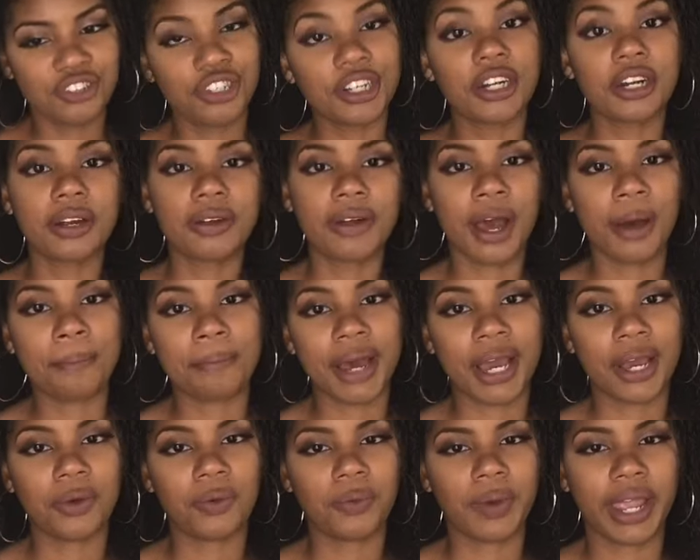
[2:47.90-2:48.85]
shirt around
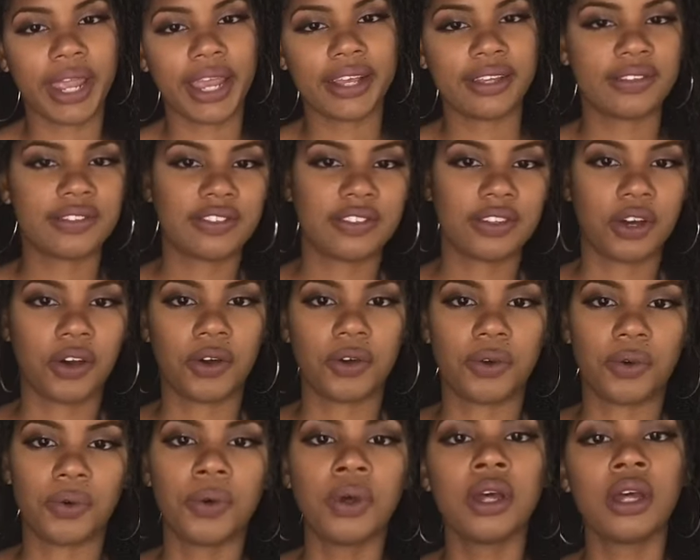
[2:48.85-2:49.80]
my waist
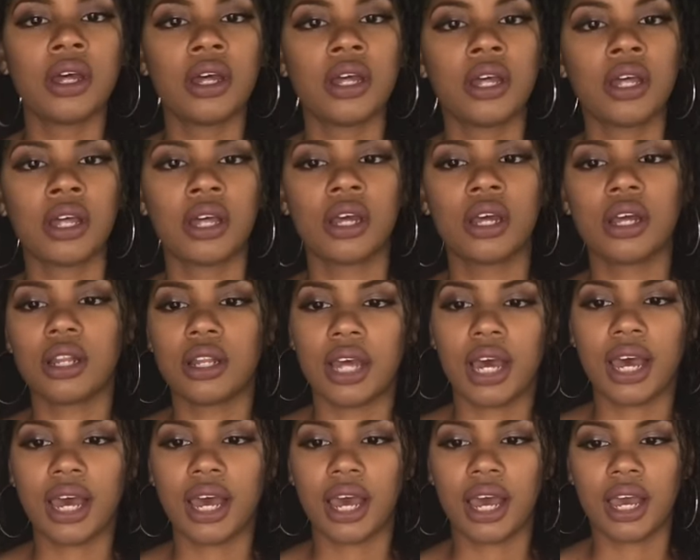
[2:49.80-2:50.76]
so
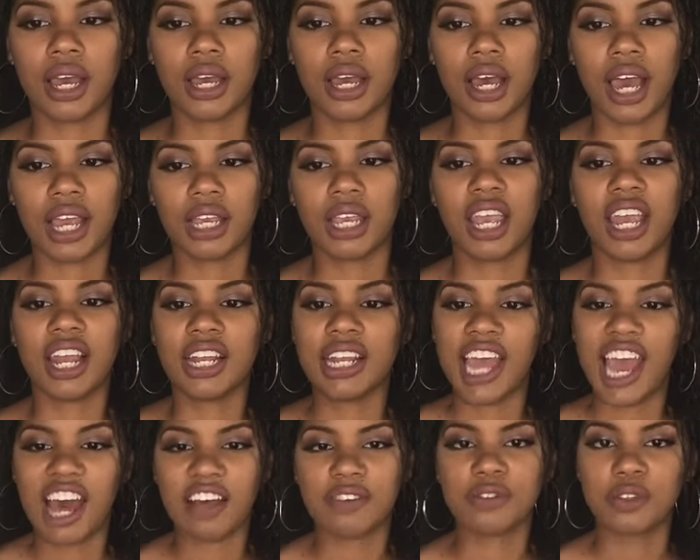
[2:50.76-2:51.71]
that I can
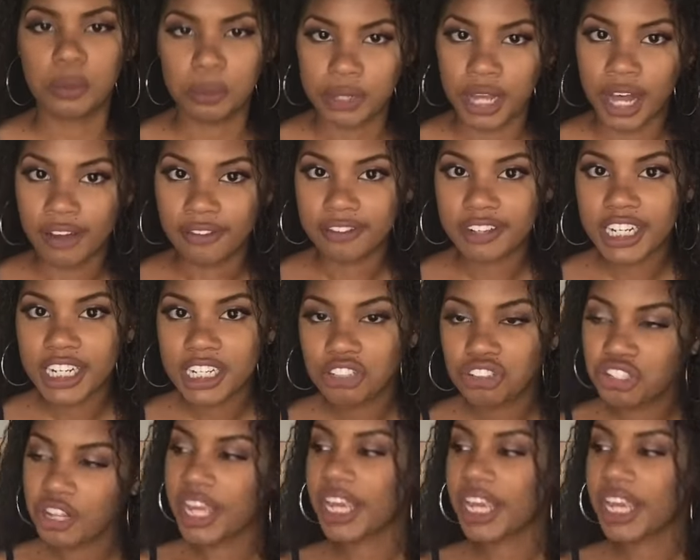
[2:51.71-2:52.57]
have some coverage